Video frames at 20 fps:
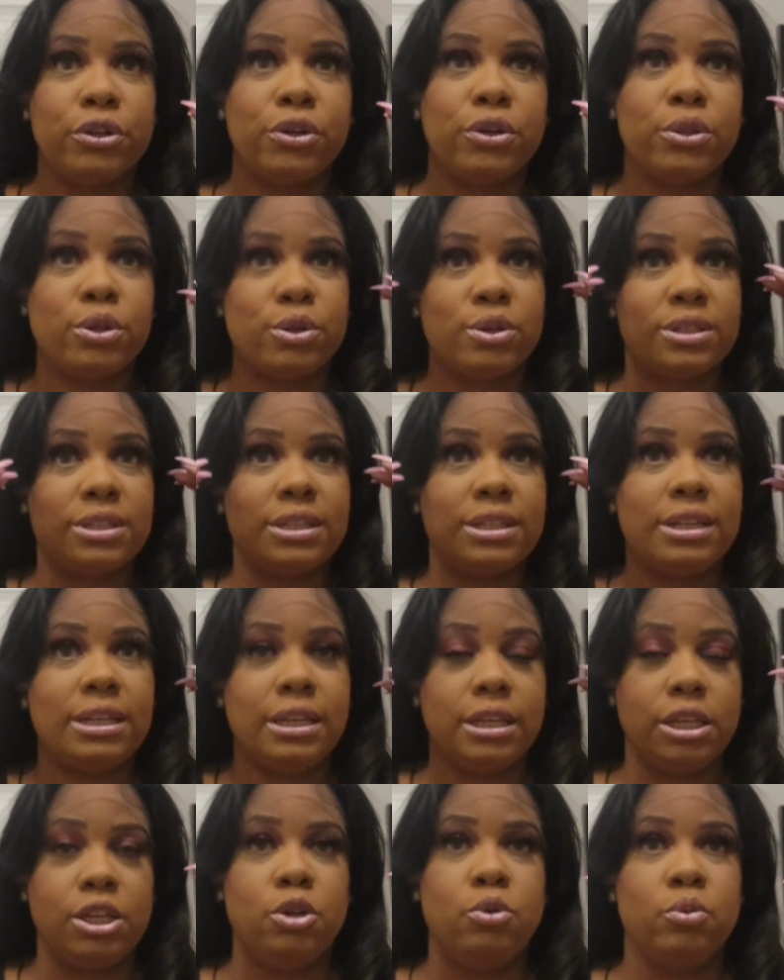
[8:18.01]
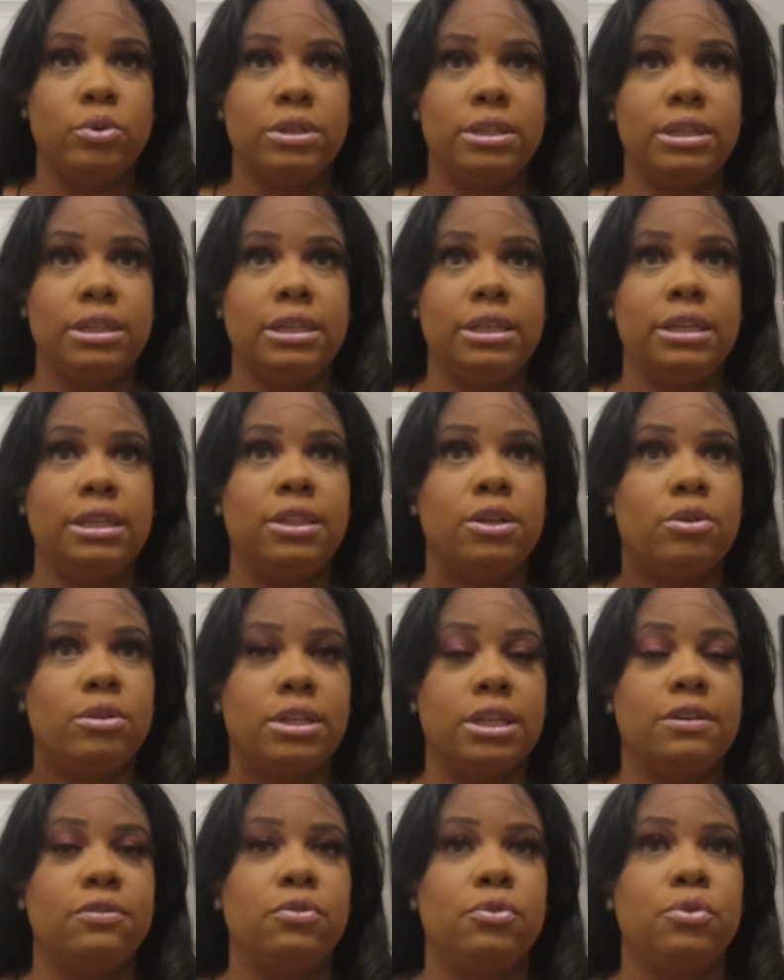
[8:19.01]
They're sitting equally. They're
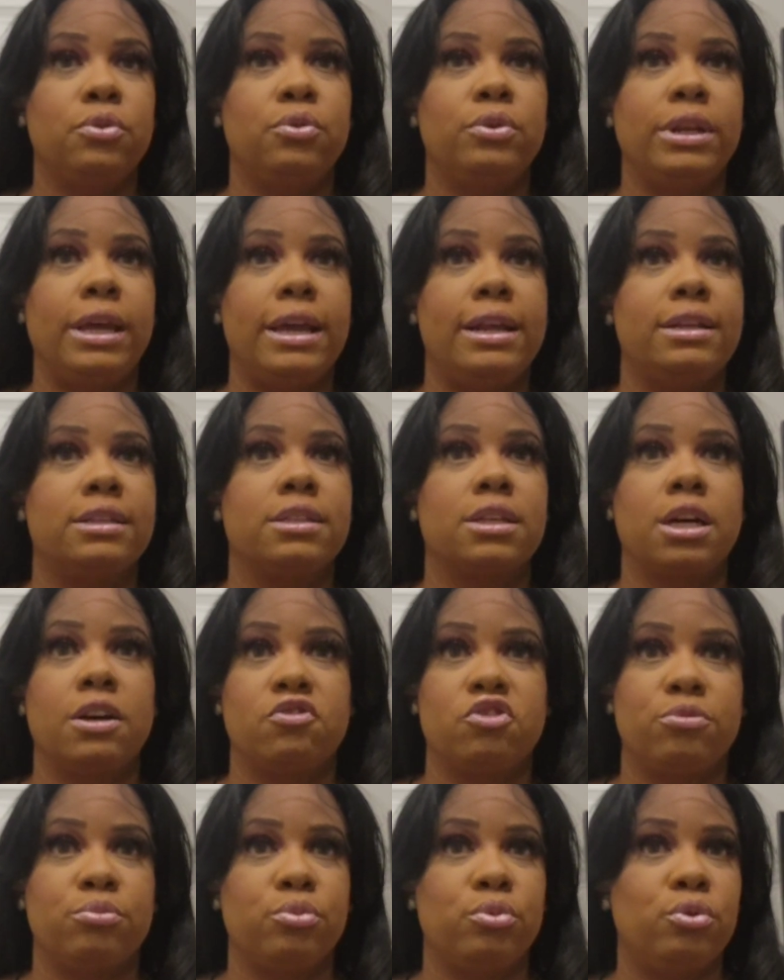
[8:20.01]
leveled and it's comfortable.